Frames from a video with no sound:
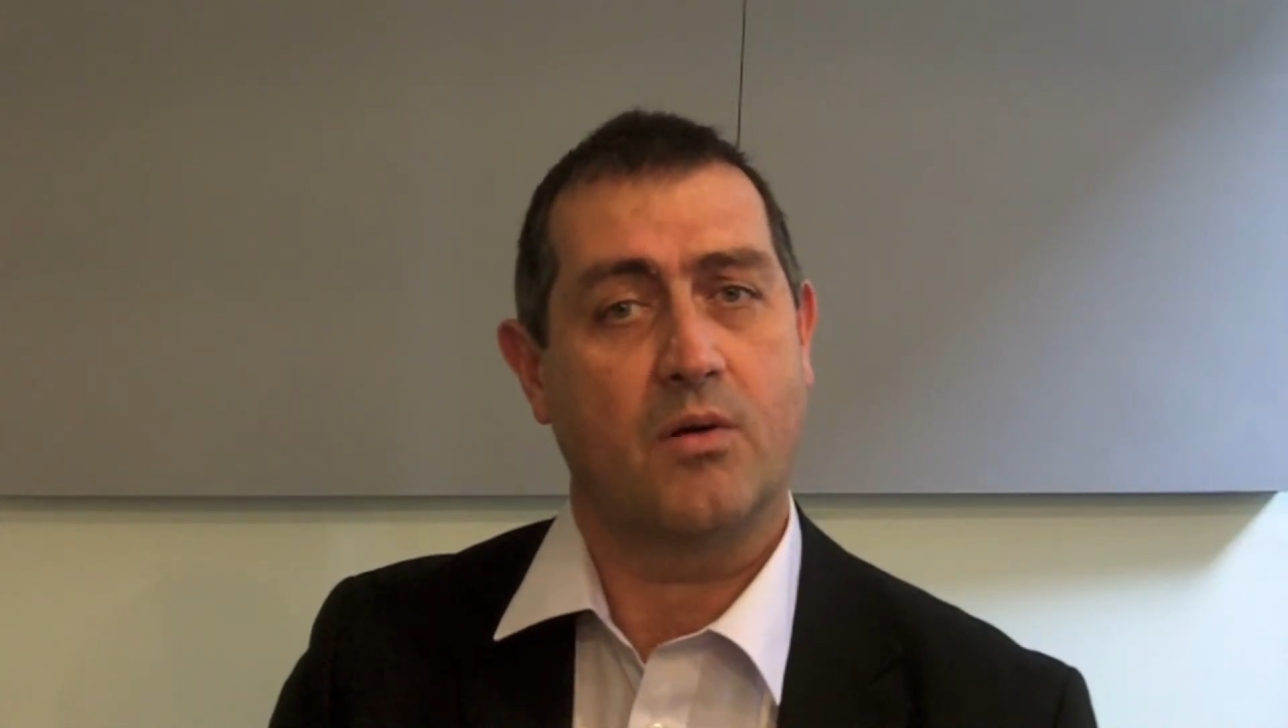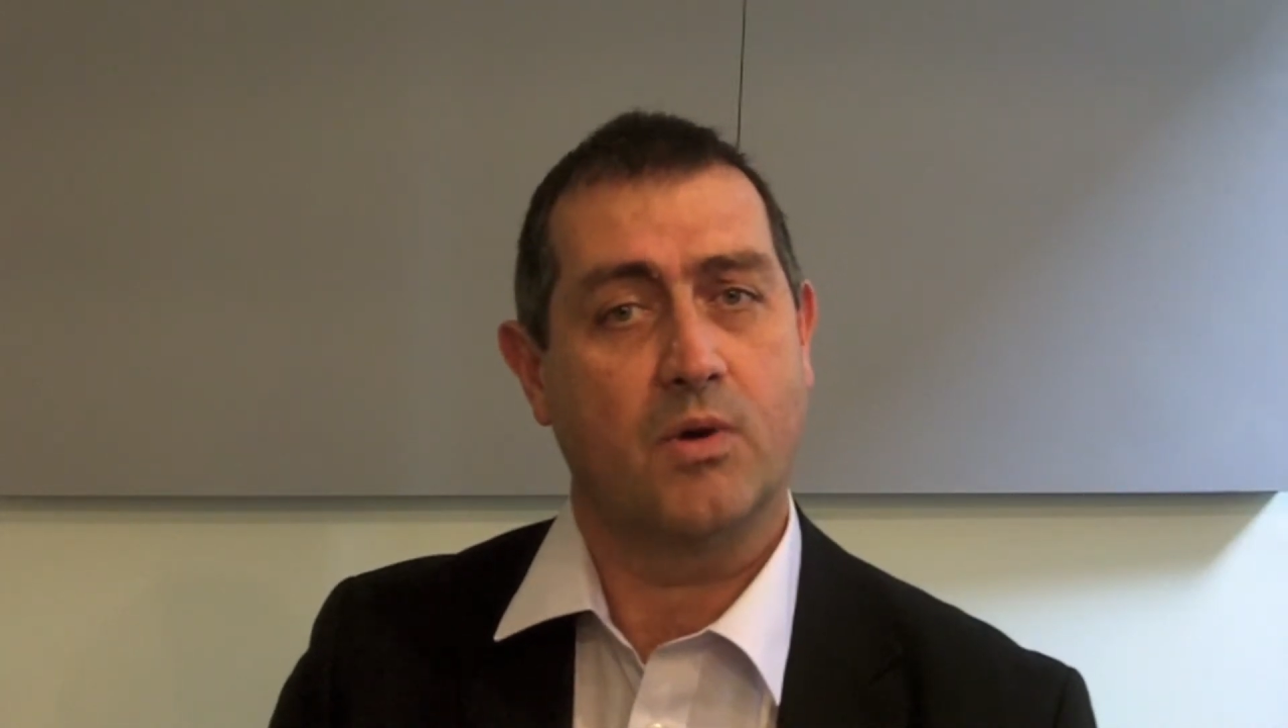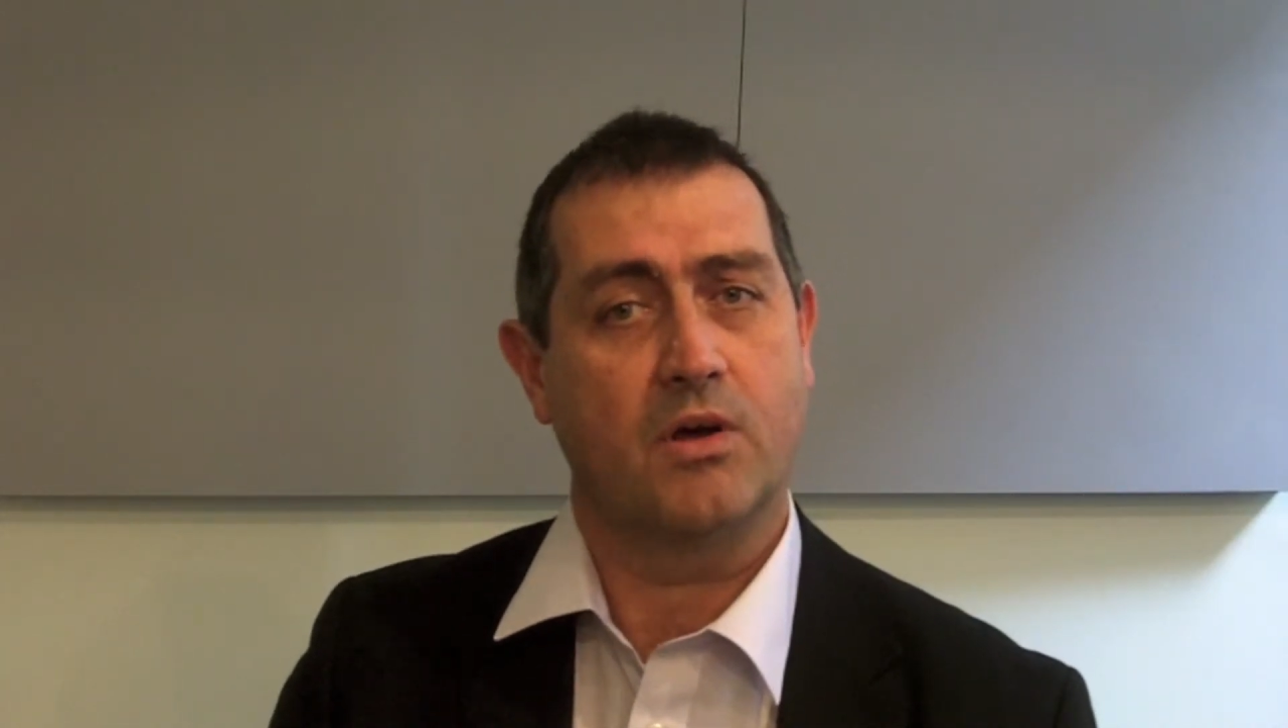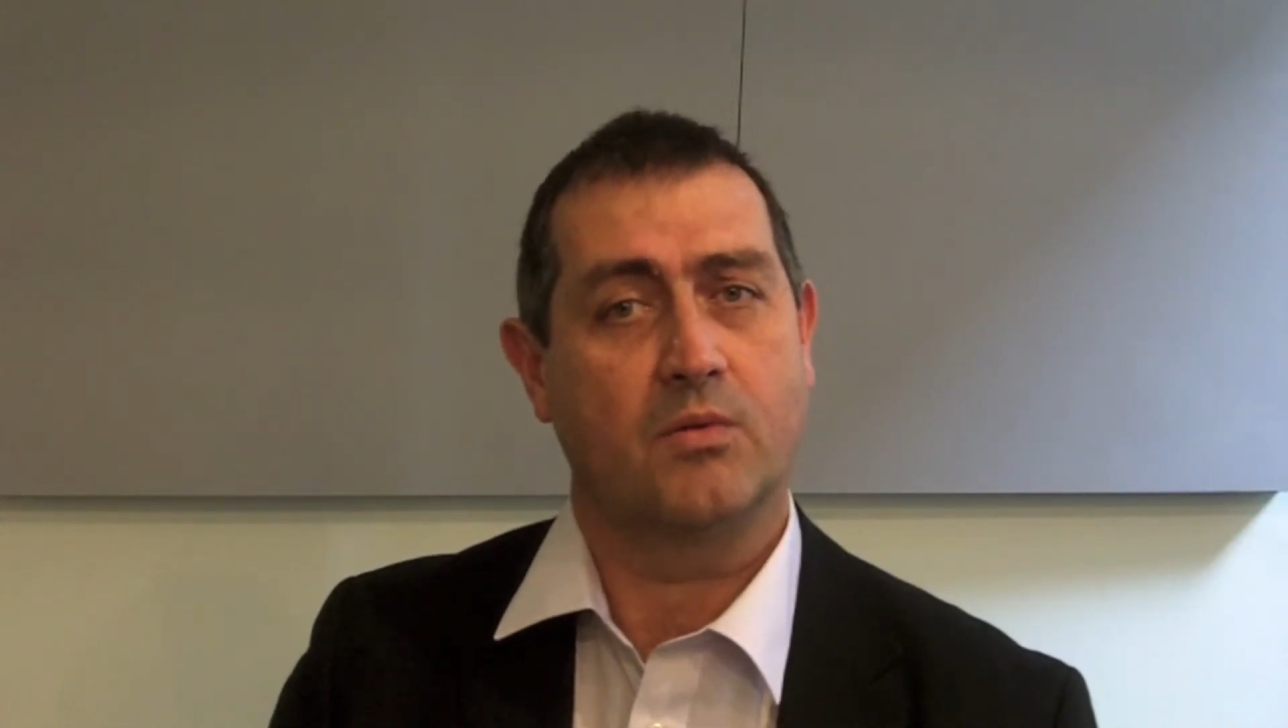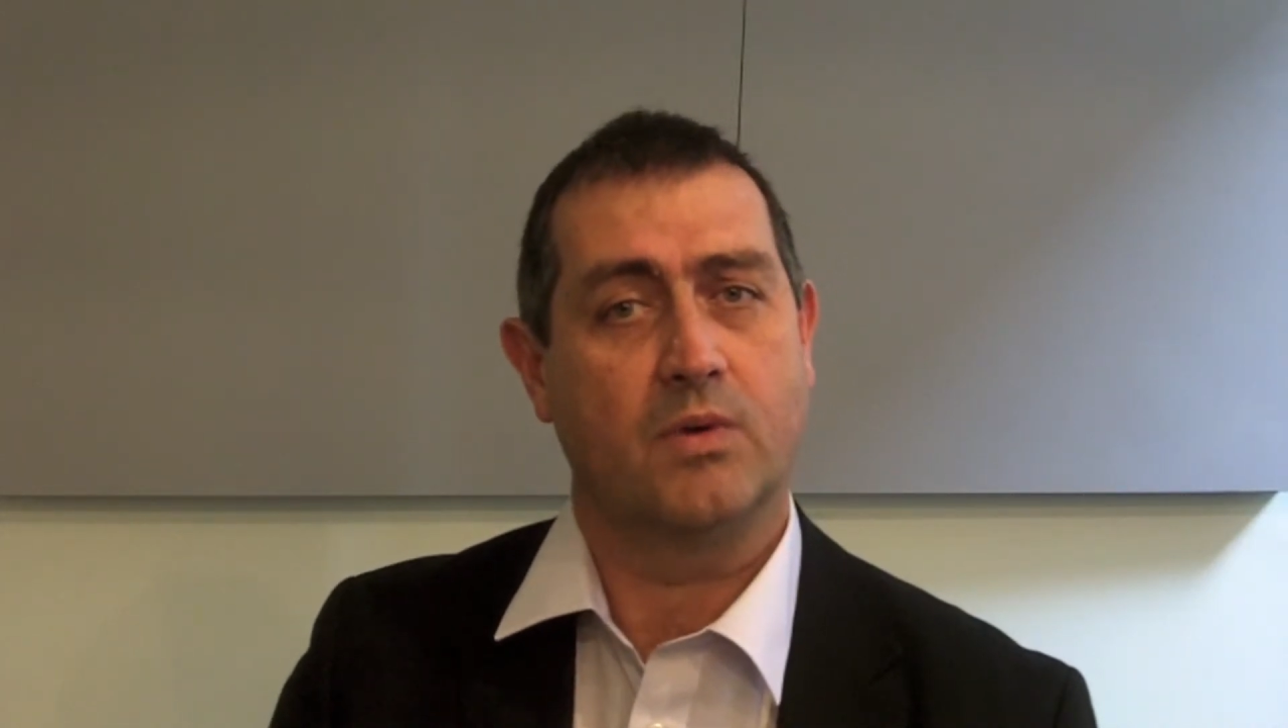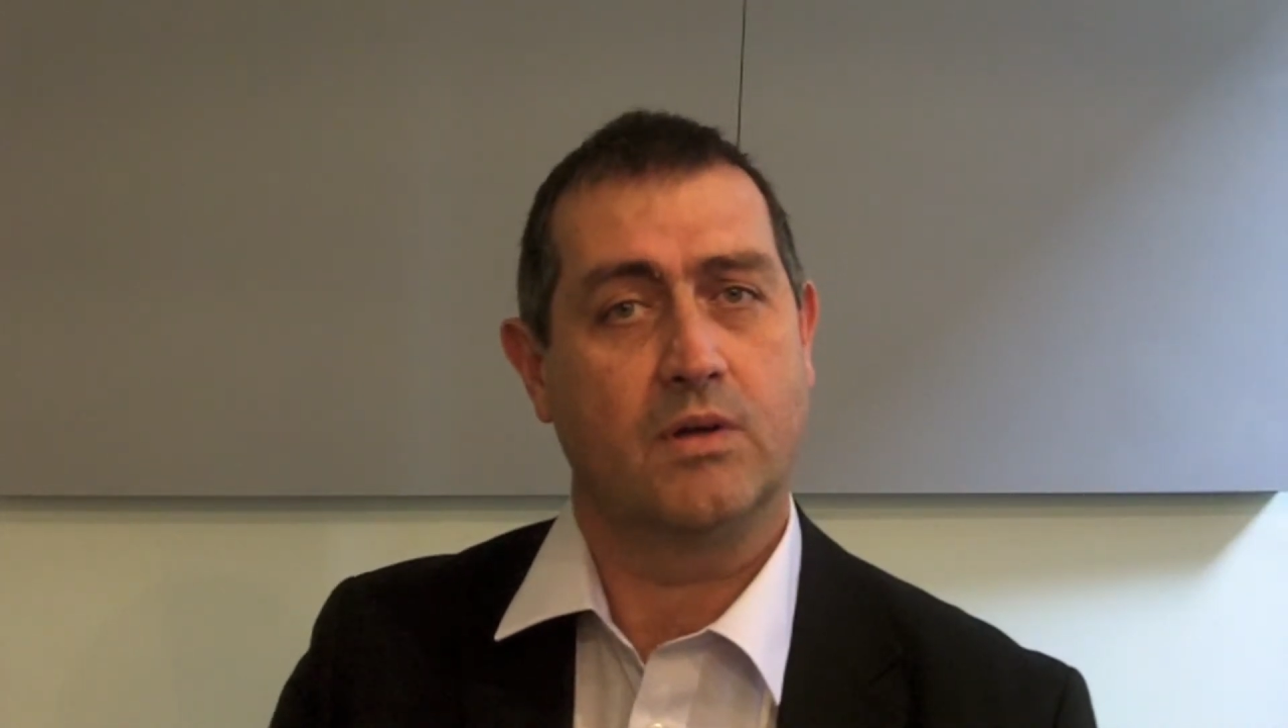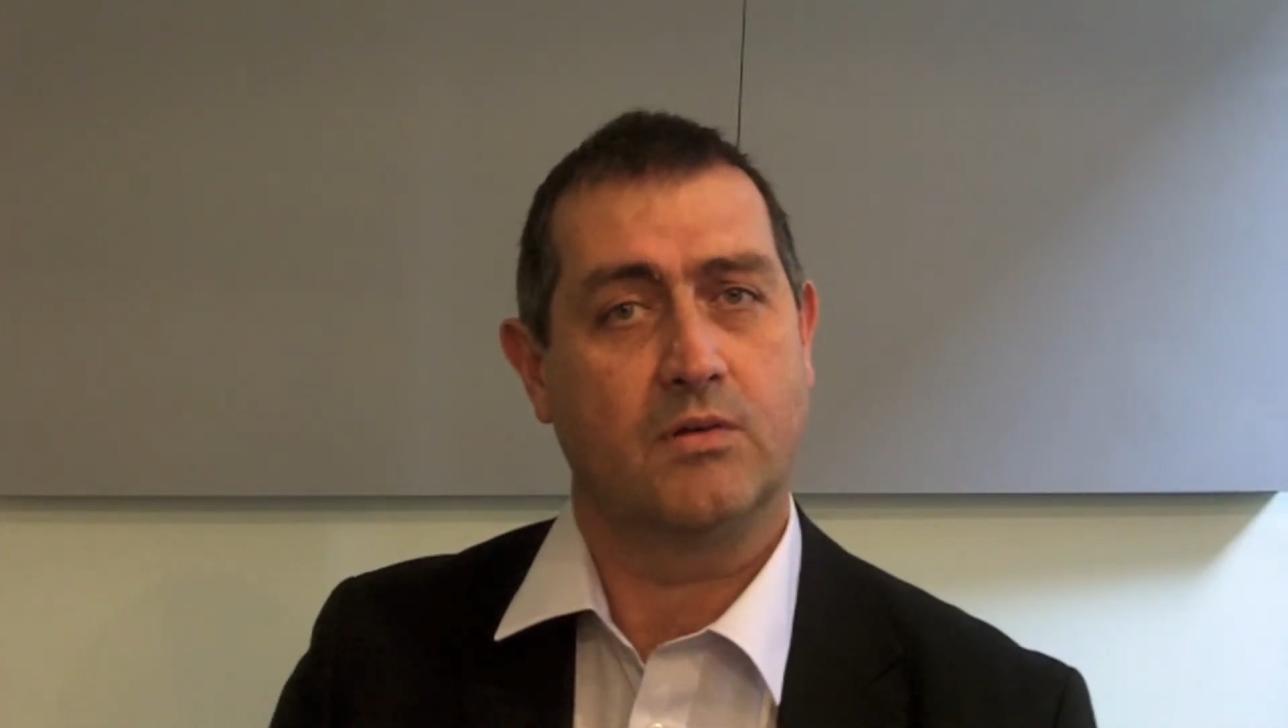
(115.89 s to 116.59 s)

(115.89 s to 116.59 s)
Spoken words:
work we're